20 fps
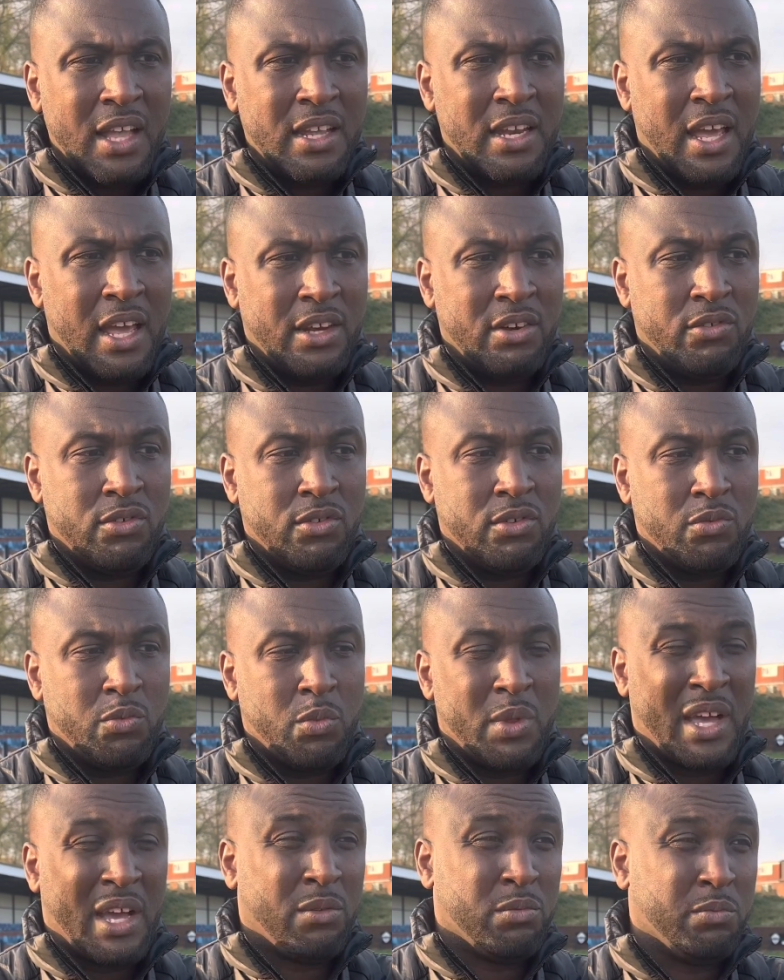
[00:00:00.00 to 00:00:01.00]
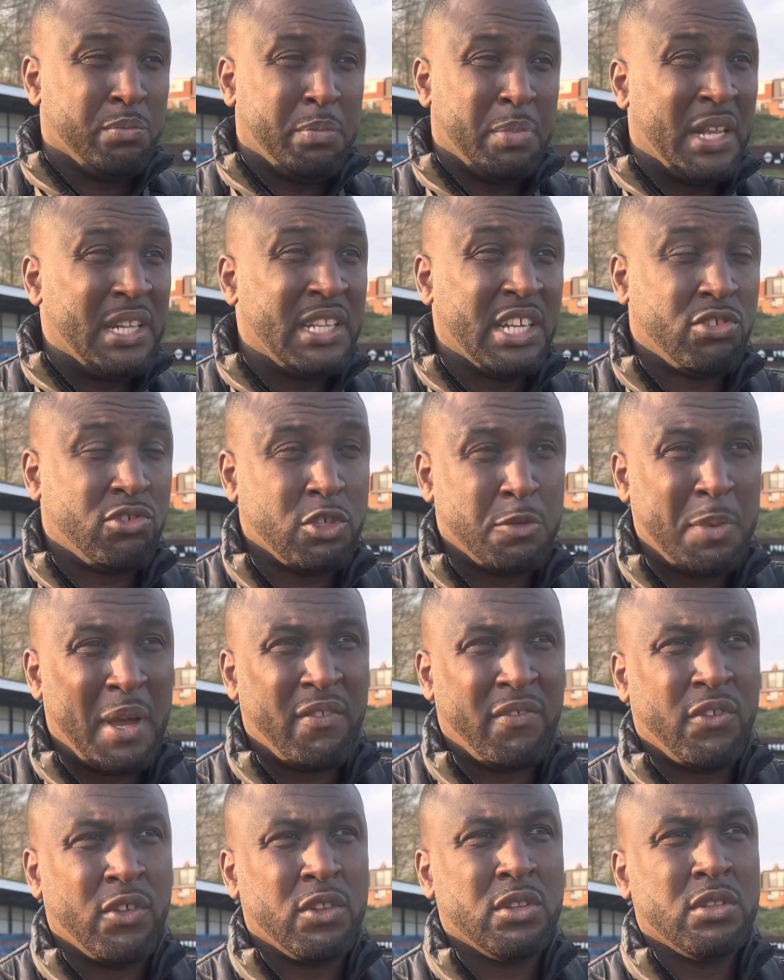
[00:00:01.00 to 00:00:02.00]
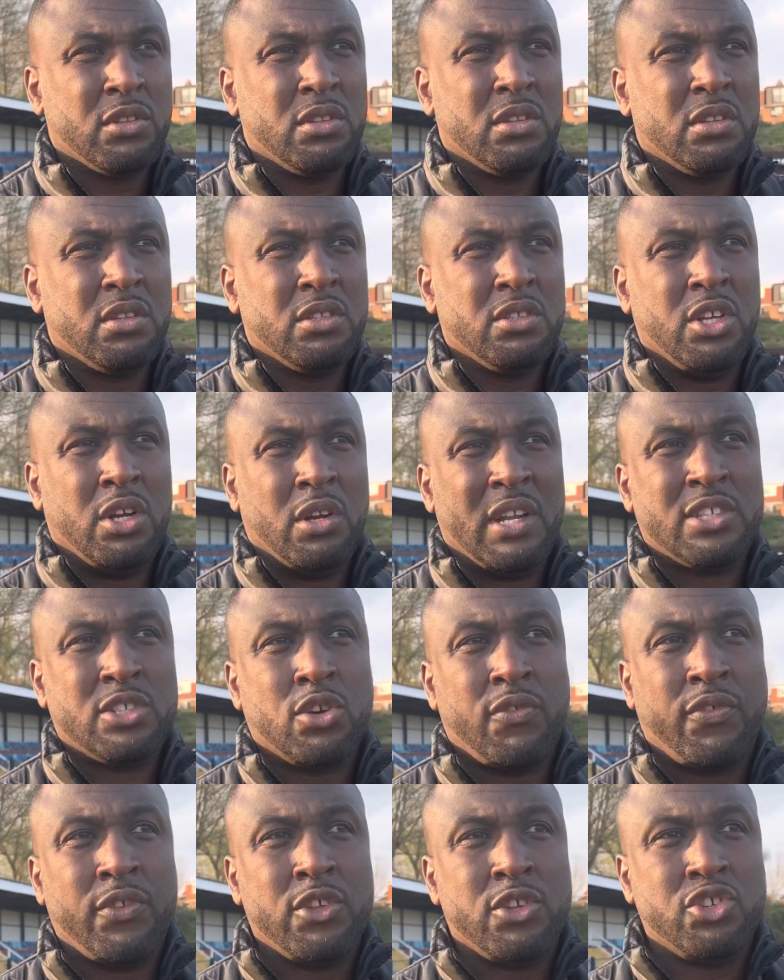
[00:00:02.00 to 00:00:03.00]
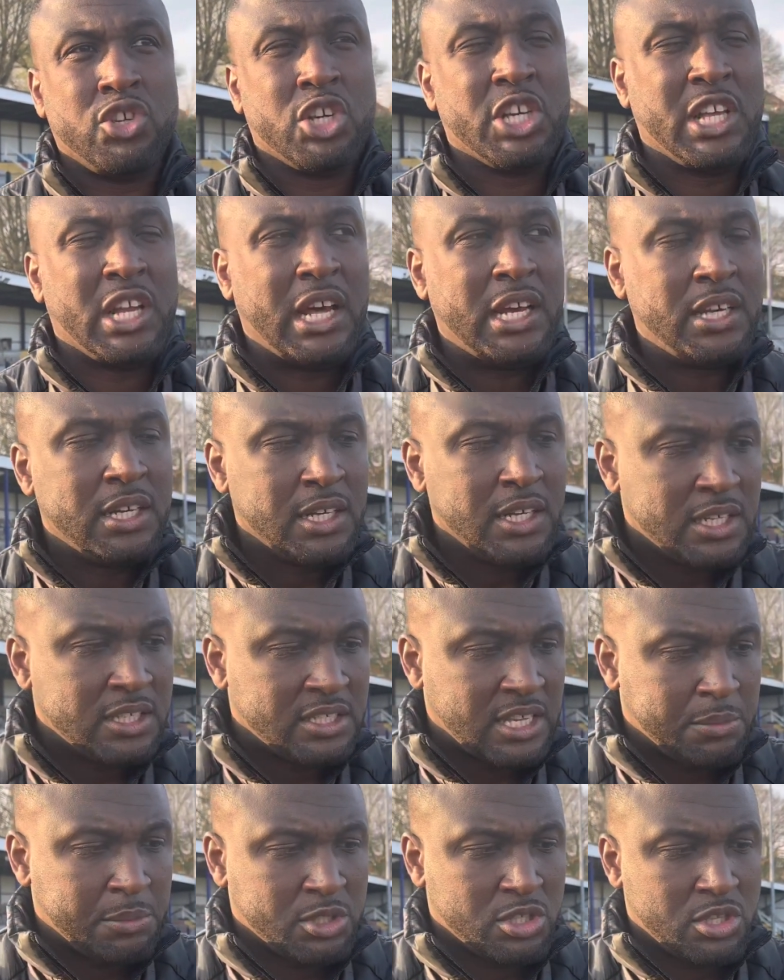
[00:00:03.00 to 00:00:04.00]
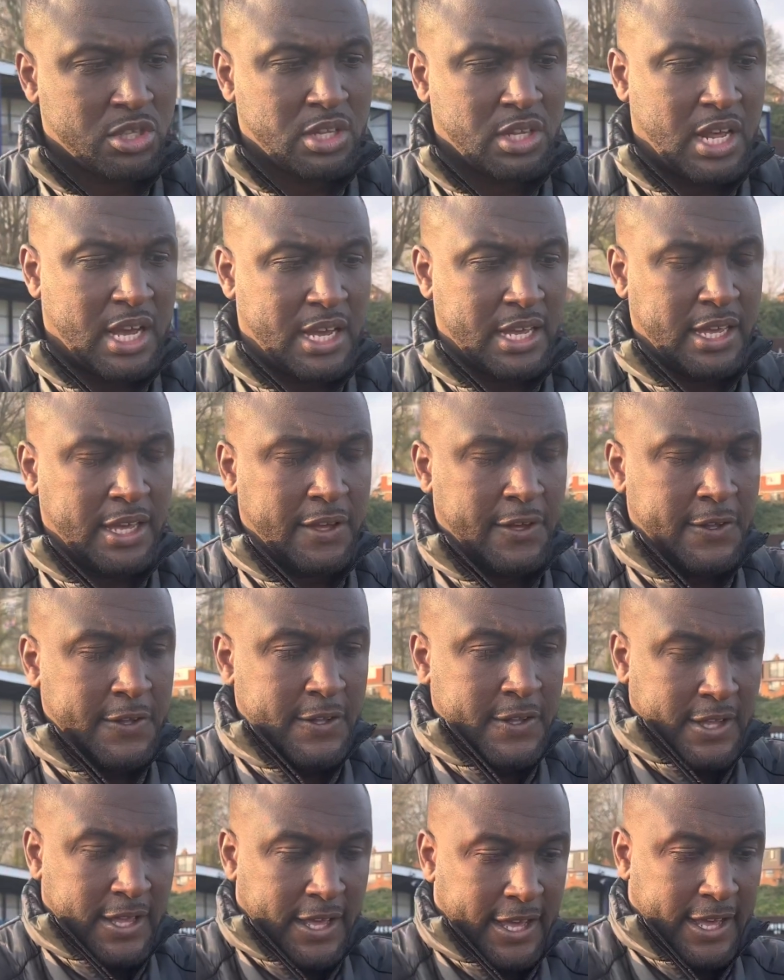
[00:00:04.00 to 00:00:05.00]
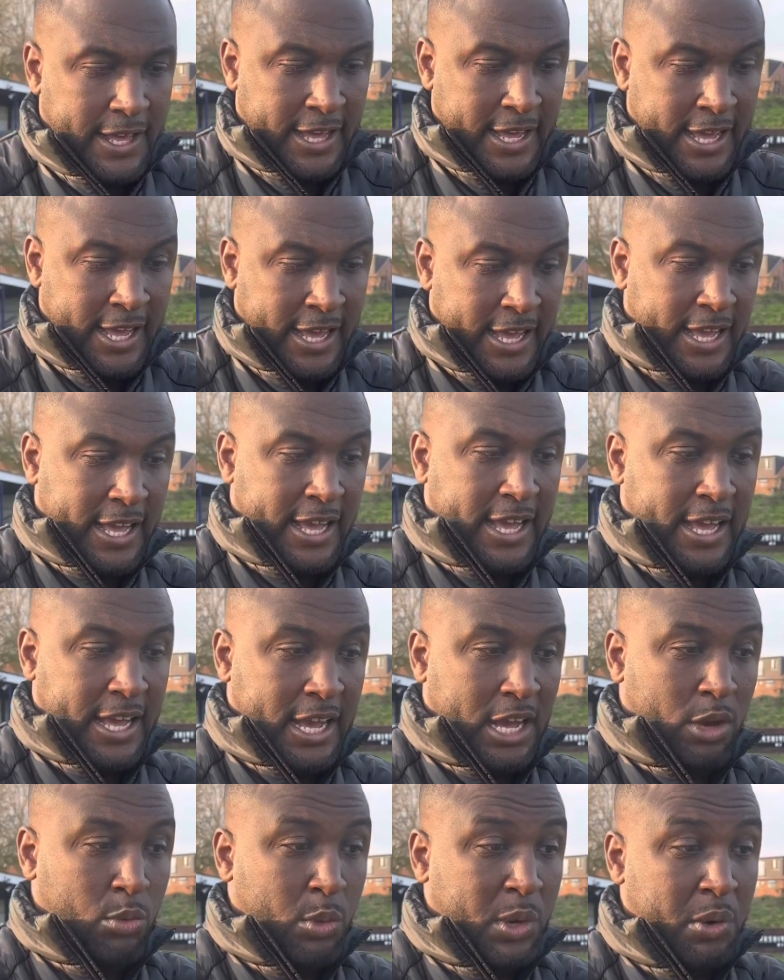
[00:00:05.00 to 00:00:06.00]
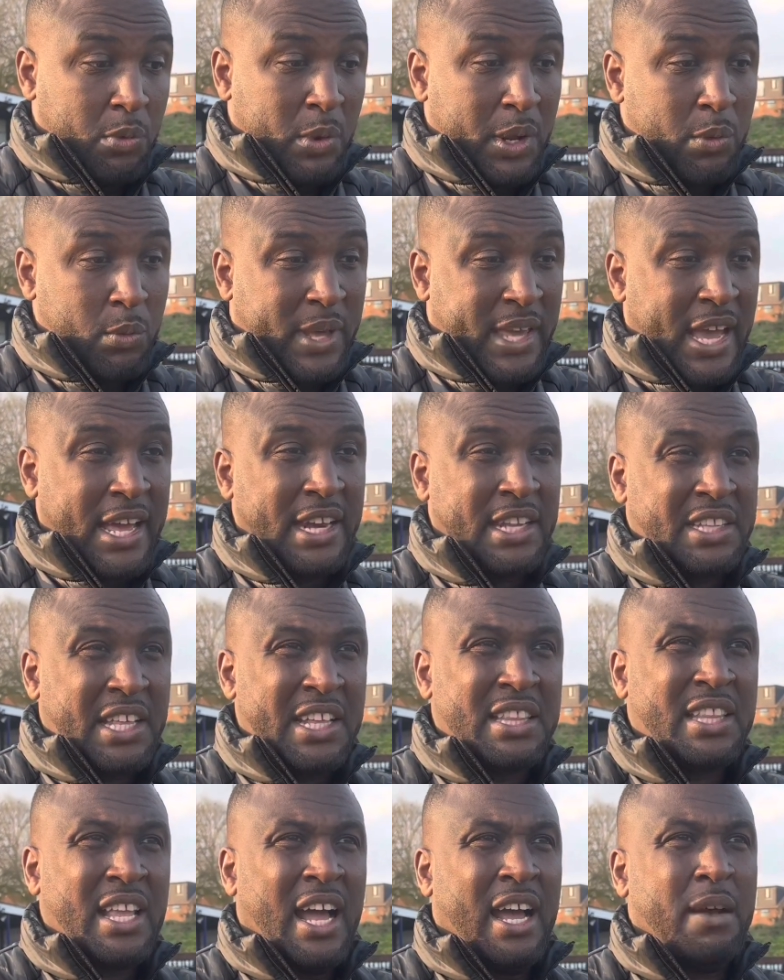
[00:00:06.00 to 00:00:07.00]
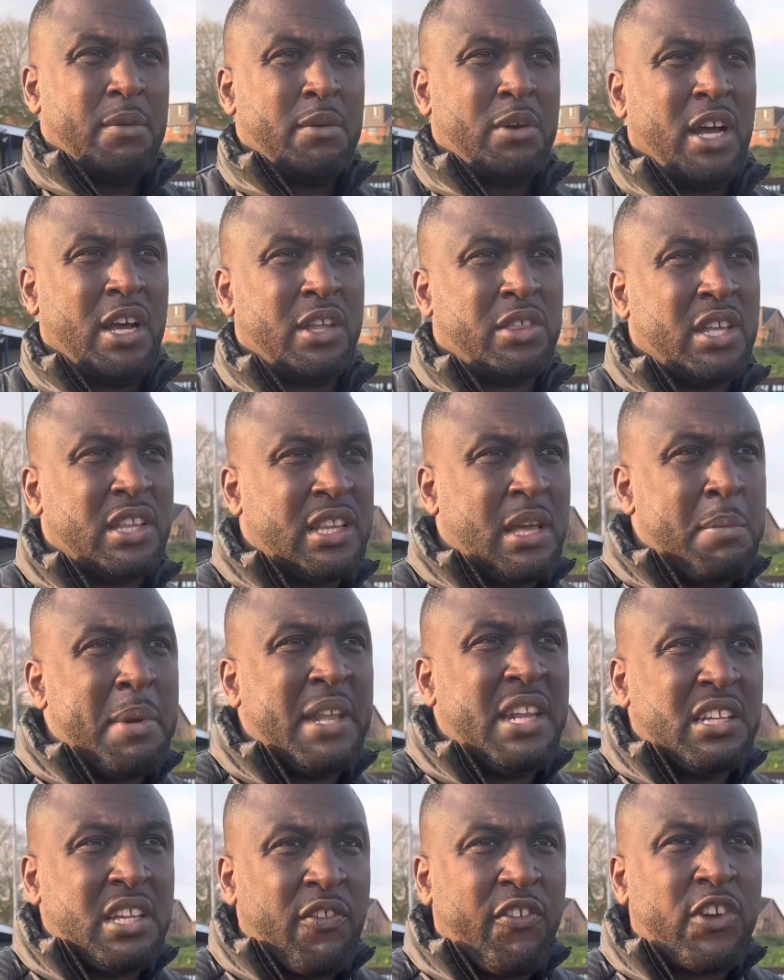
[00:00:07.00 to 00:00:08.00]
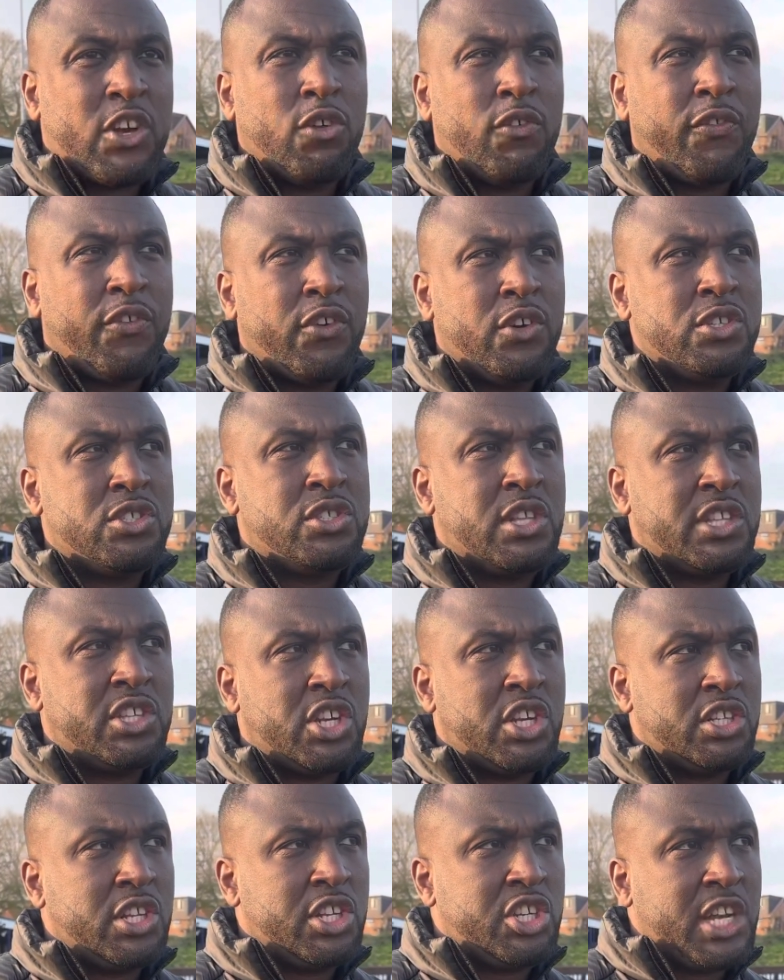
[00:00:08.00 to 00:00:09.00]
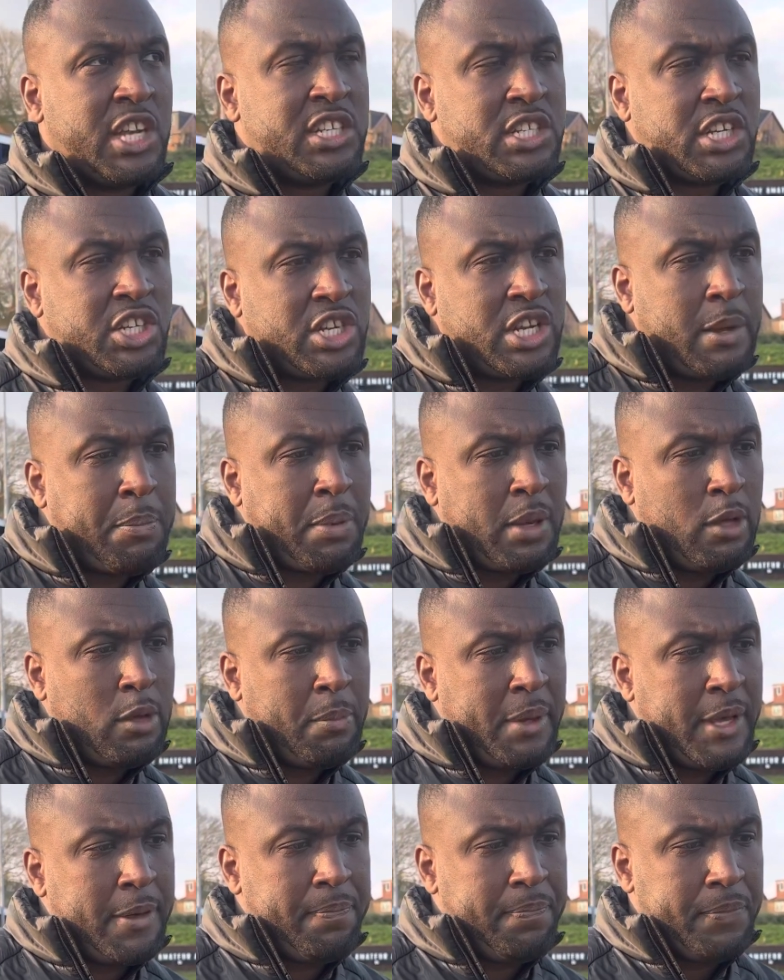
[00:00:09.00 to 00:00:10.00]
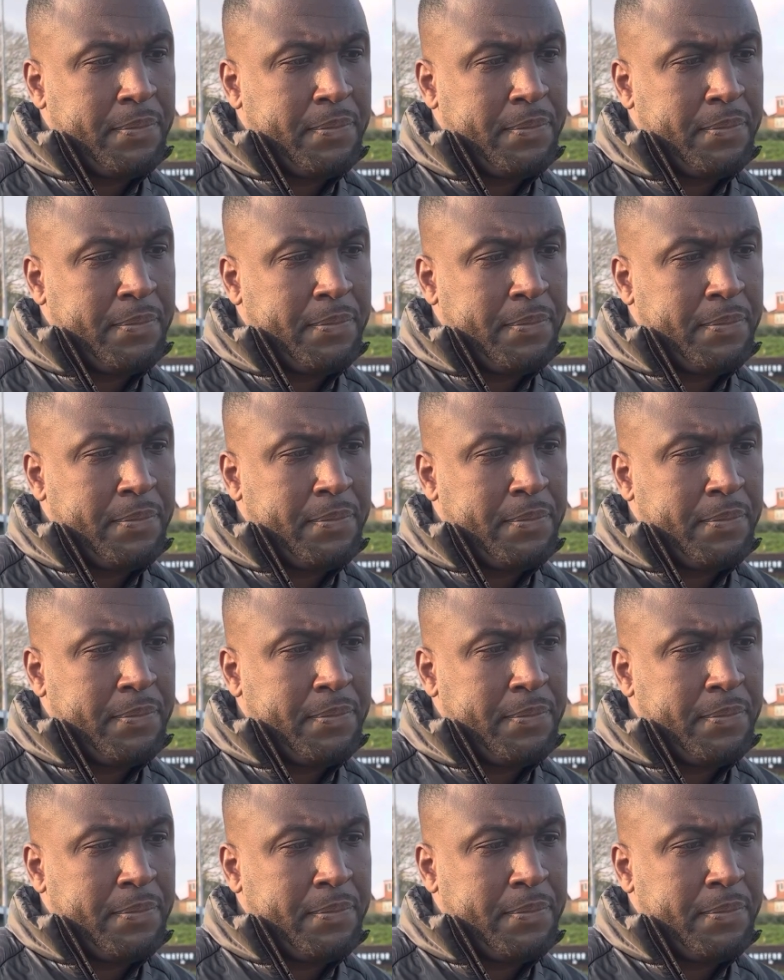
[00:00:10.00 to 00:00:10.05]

And without being disrespectful, let's go for the jugular, same as the other night. We kind of did that. I think they made it difficult for us. They changed their shape a little bit,